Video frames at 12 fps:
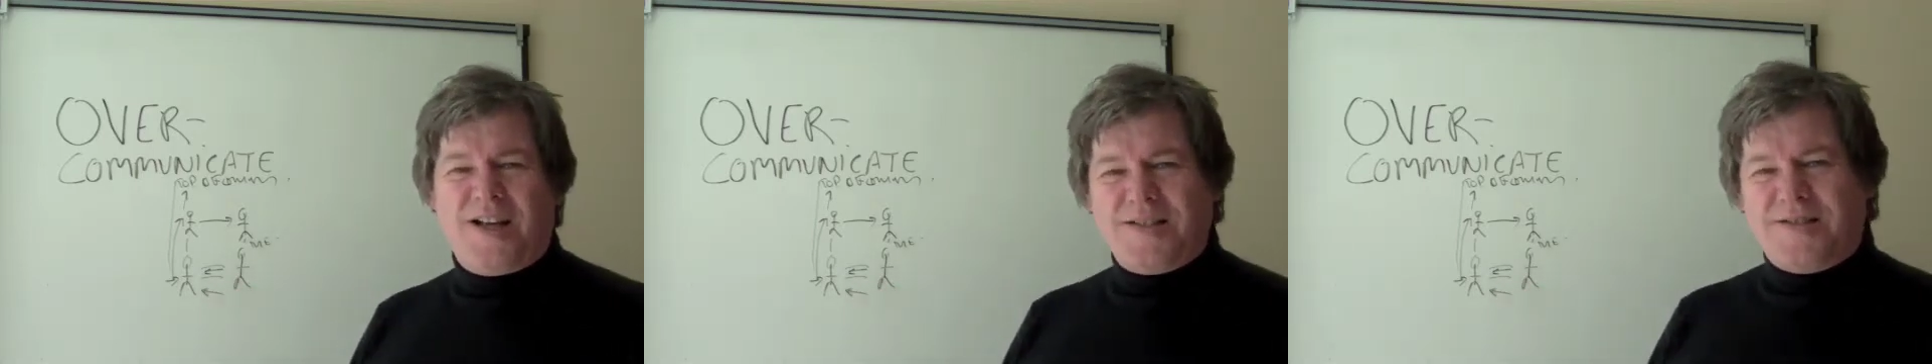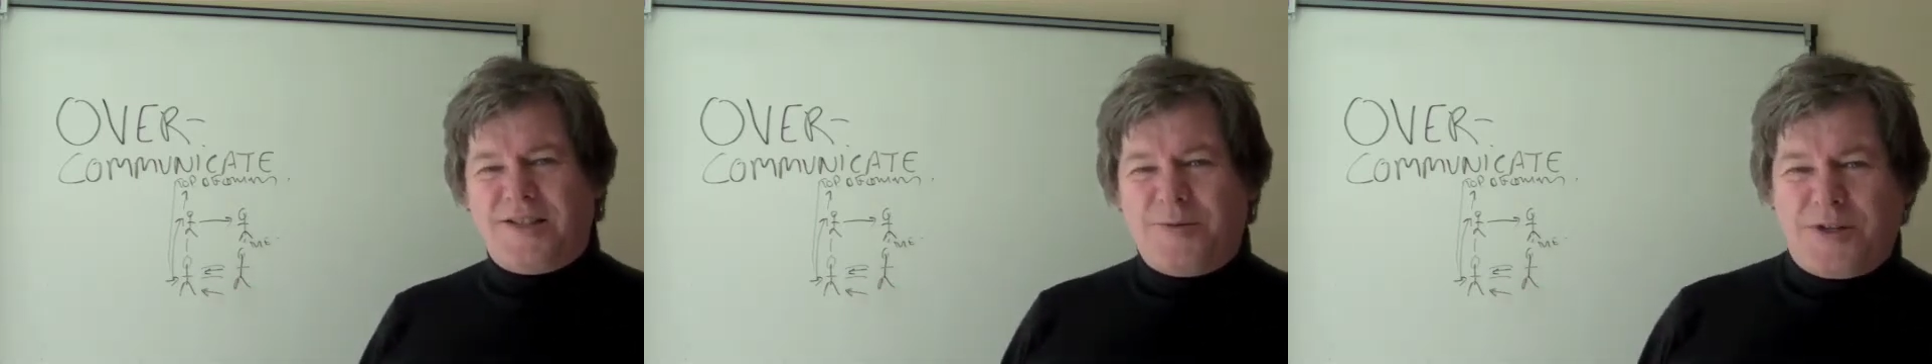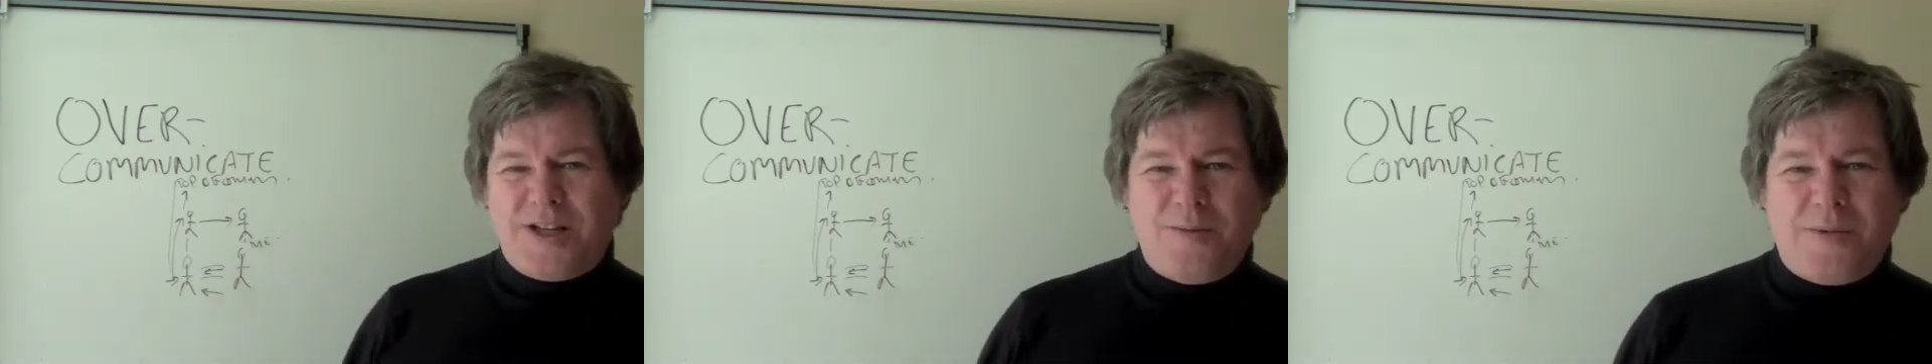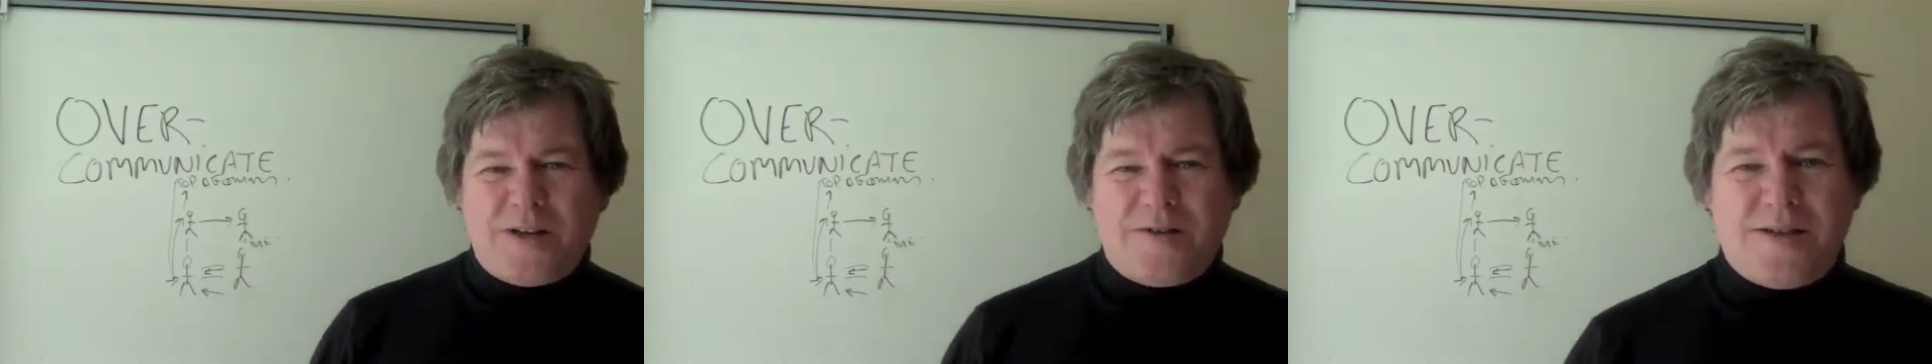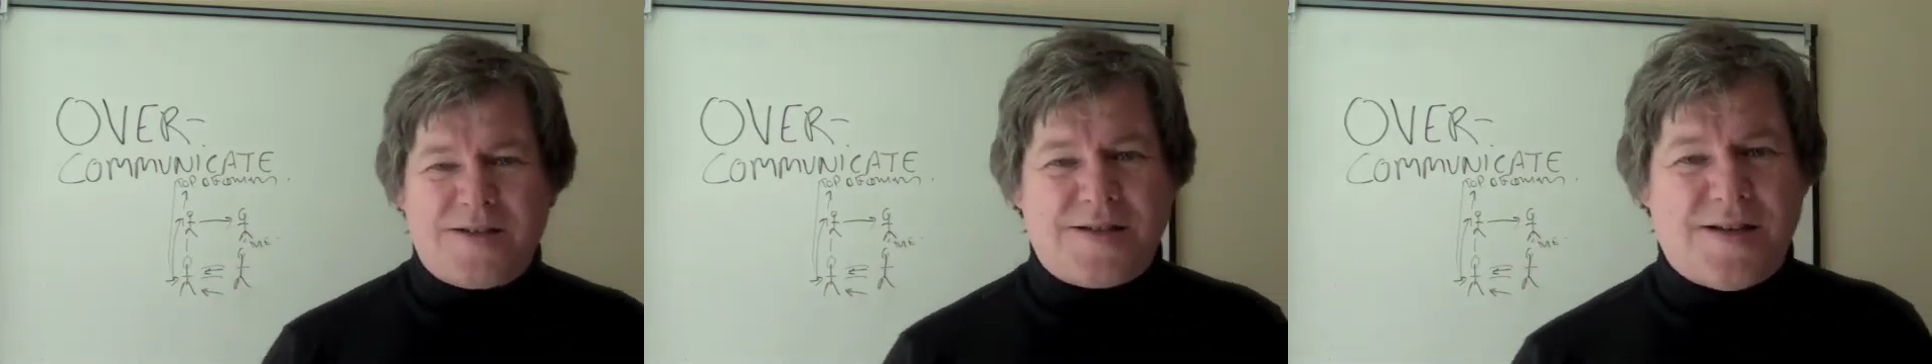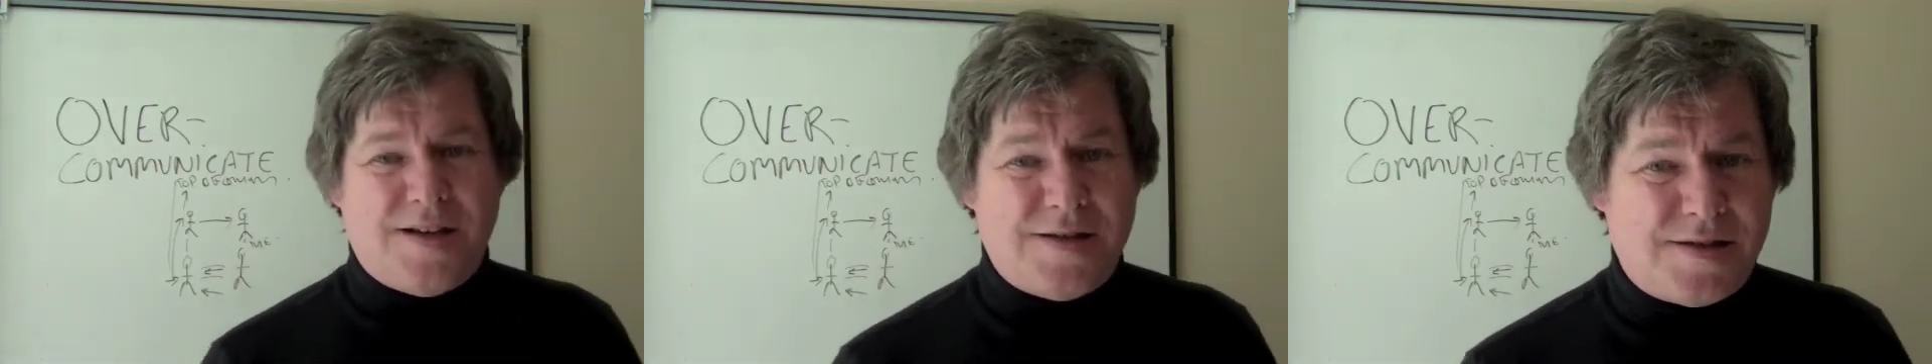I send him an email that
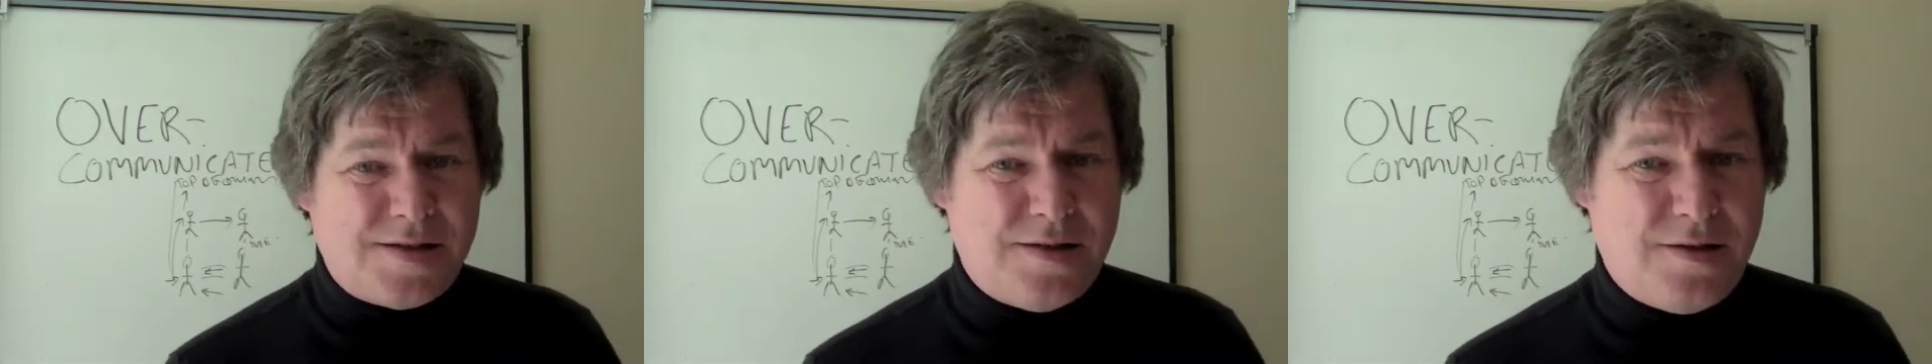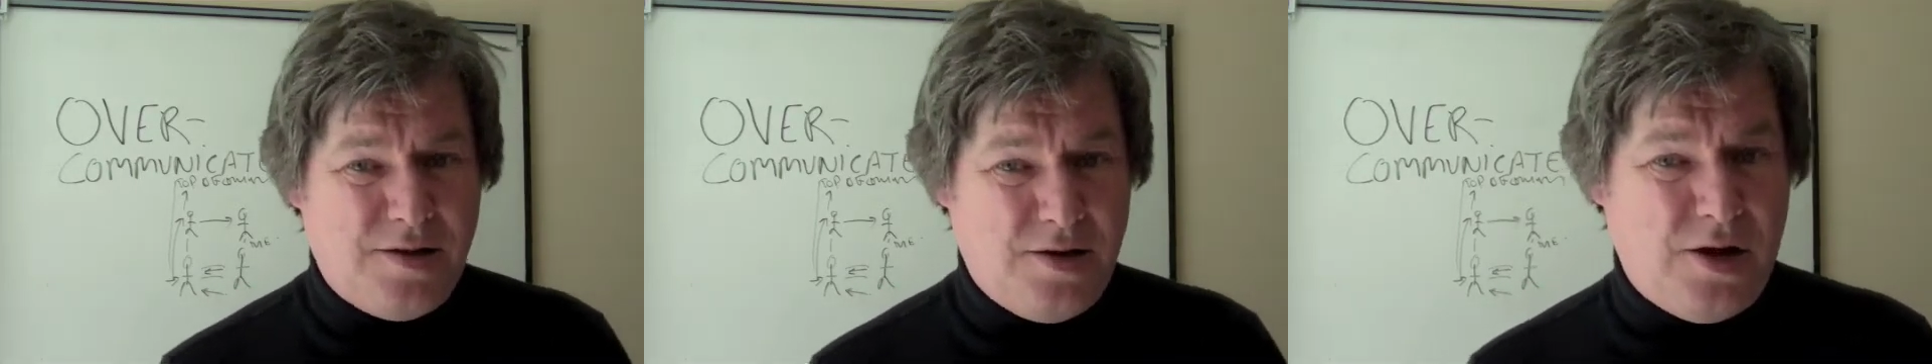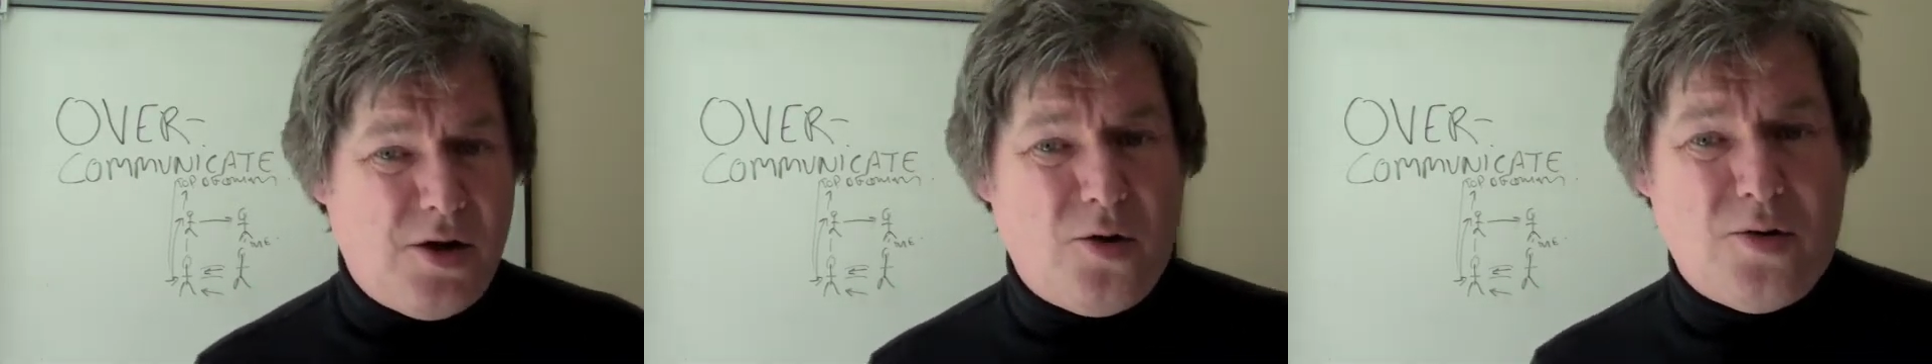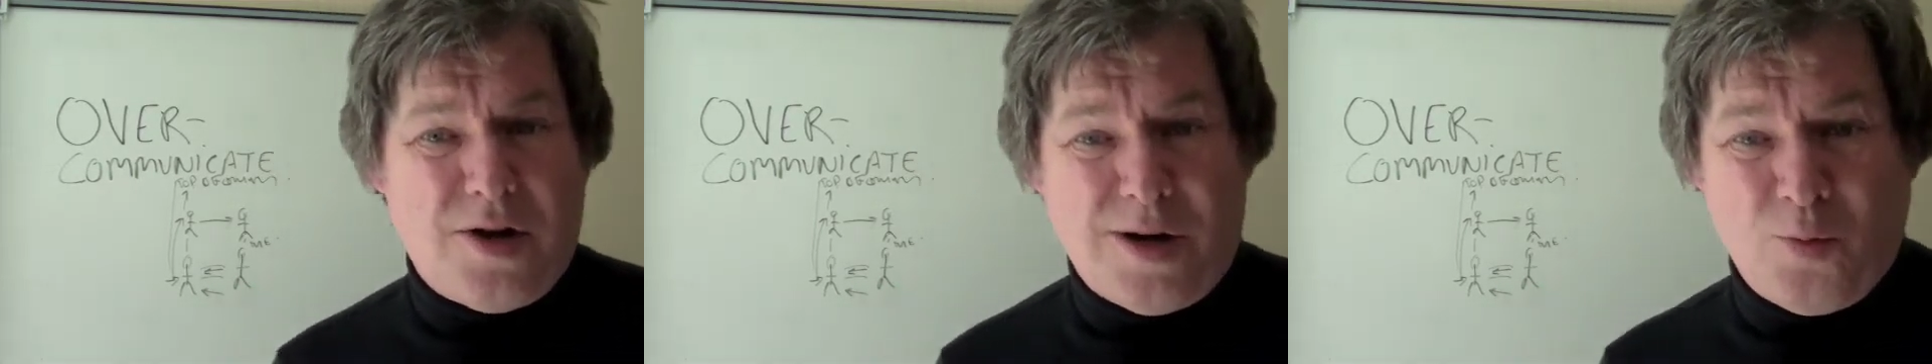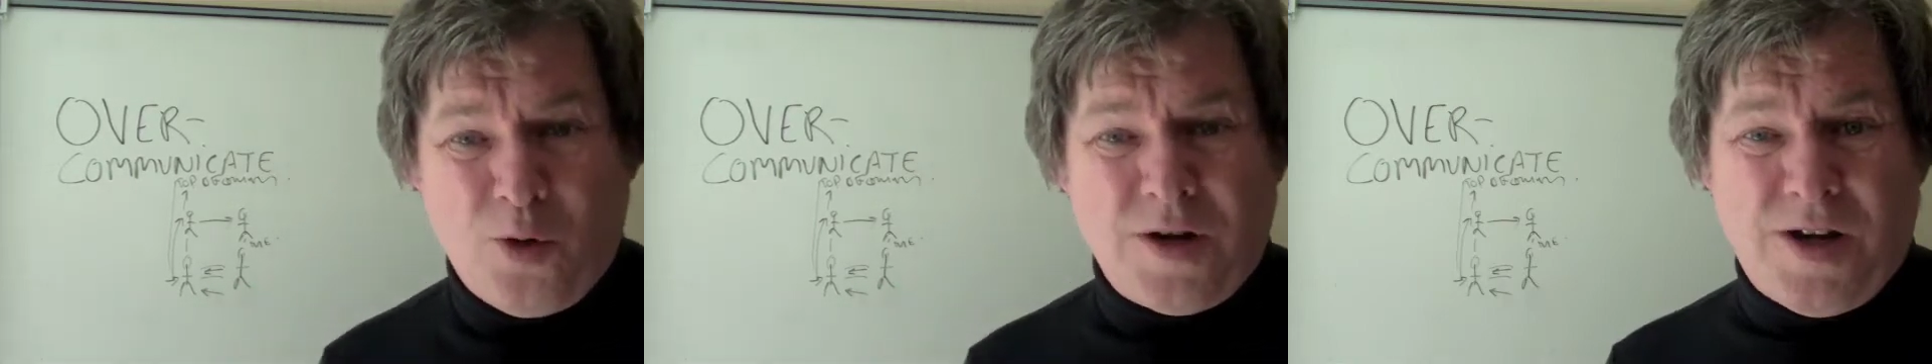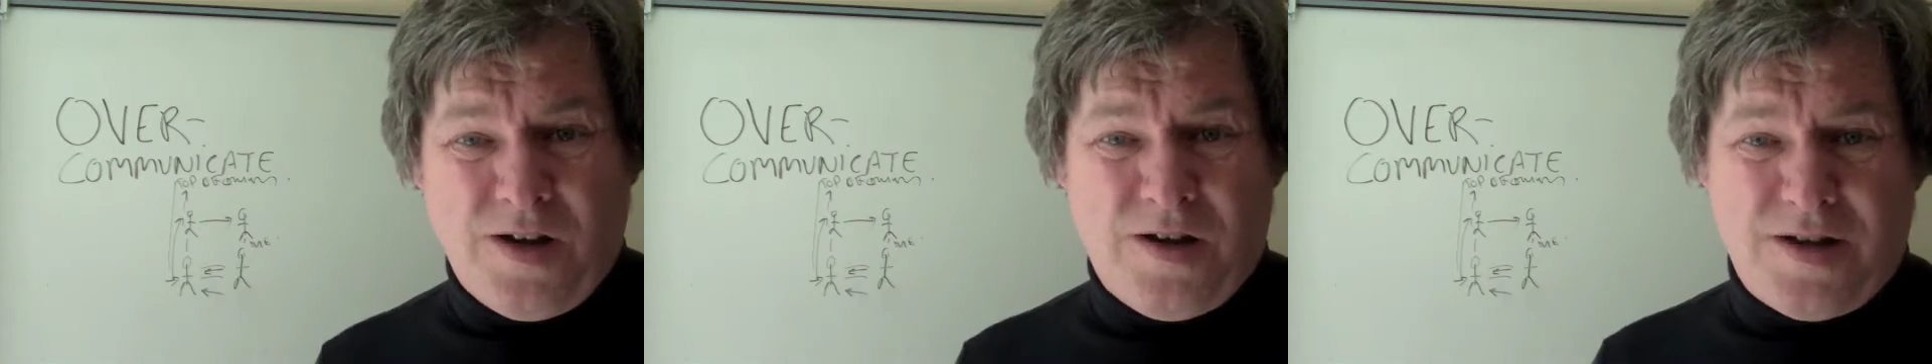says, I'm
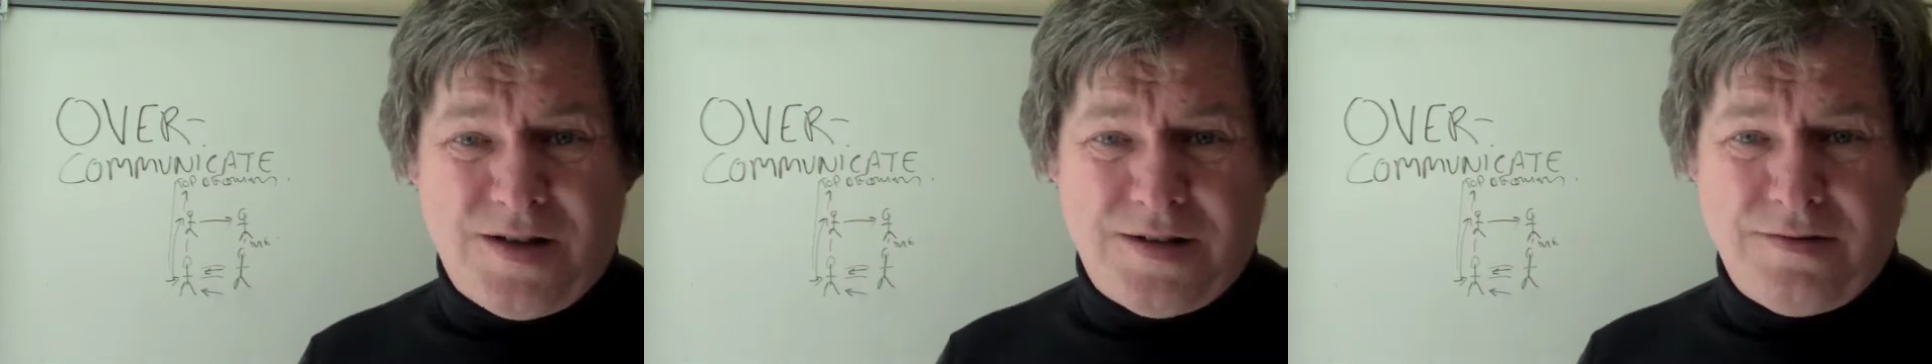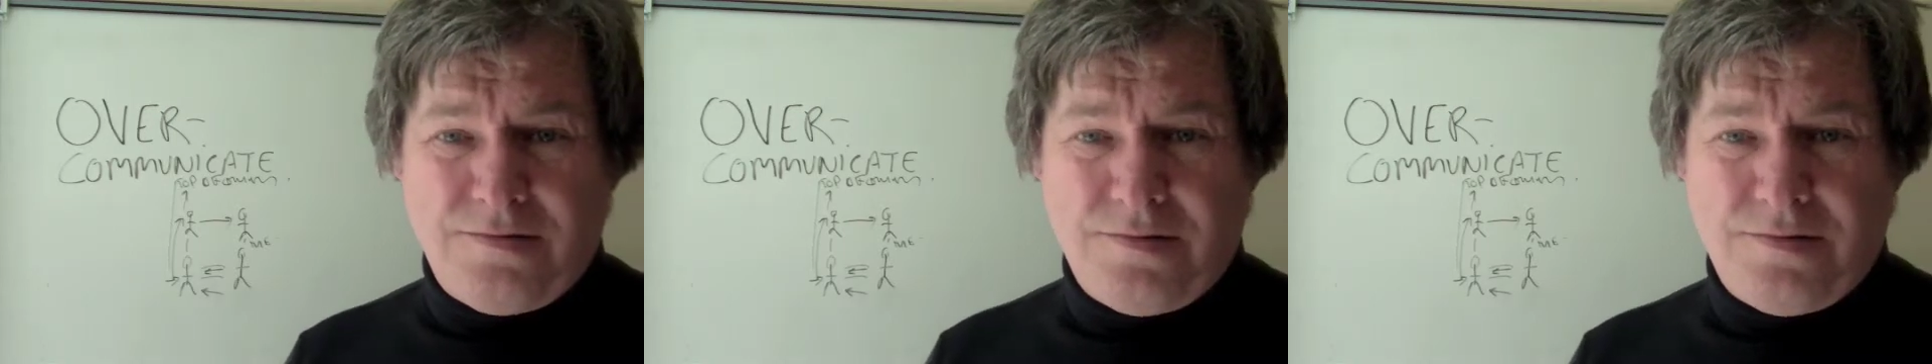working on it.